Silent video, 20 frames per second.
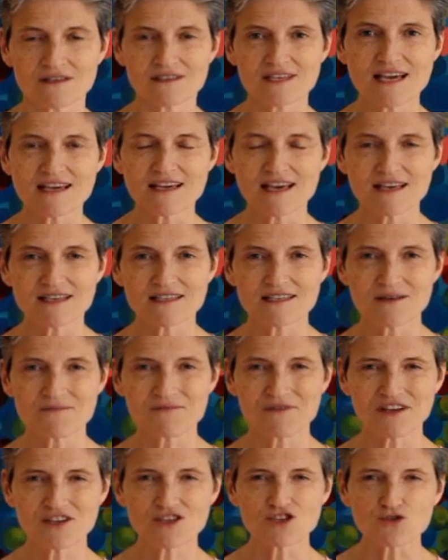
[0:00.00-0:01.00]
taking
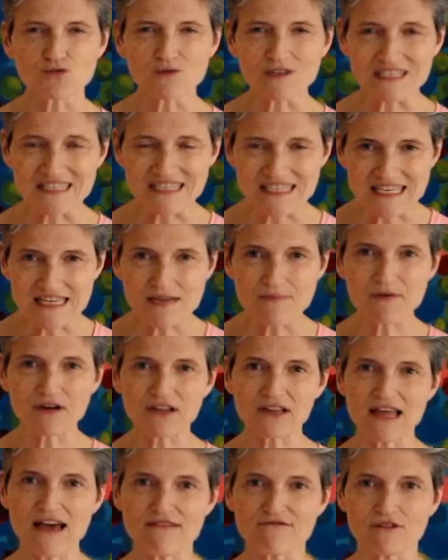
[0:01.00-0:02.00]
something to a
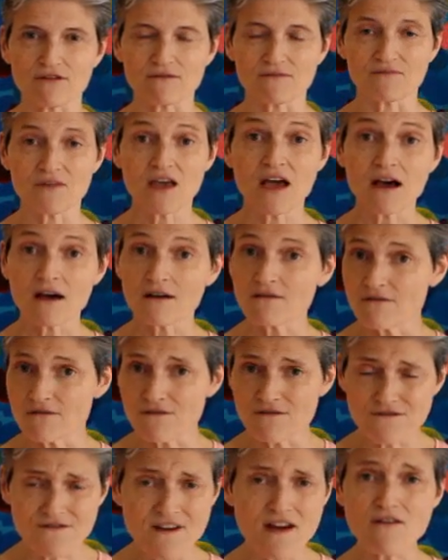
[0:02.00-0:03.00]
deeper level and
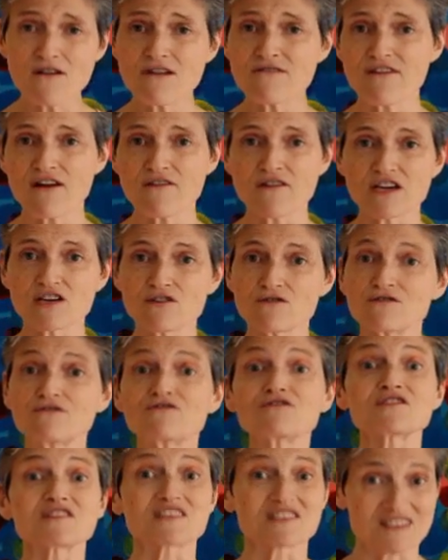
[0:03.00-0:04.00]
very, very good
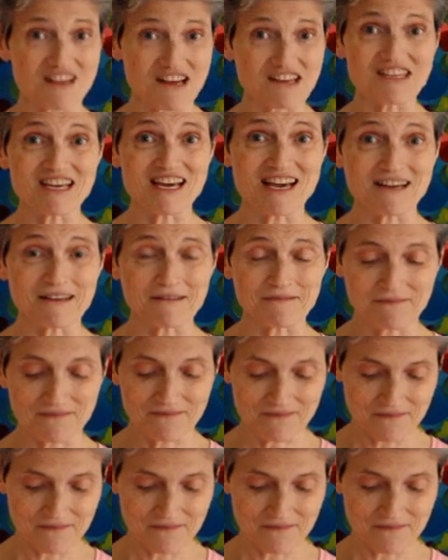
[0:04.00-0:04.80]
for studying.